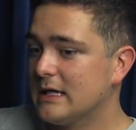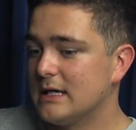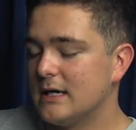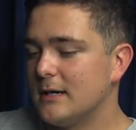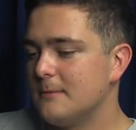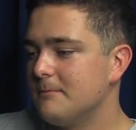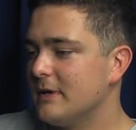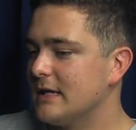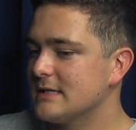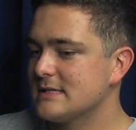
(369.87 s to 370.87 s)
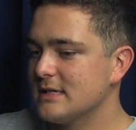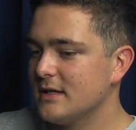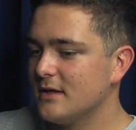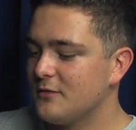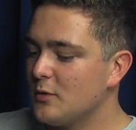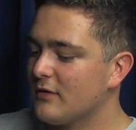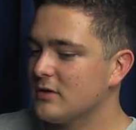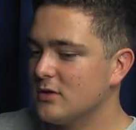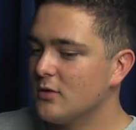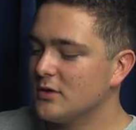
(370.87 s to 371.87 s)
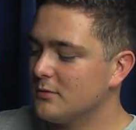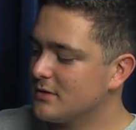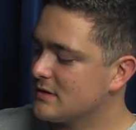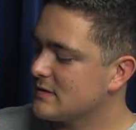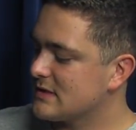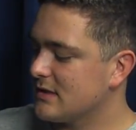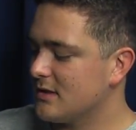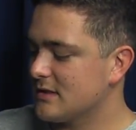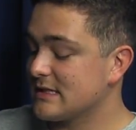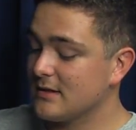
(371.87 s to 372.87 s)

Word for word: Um, and it's if you have a goal, you want to uh,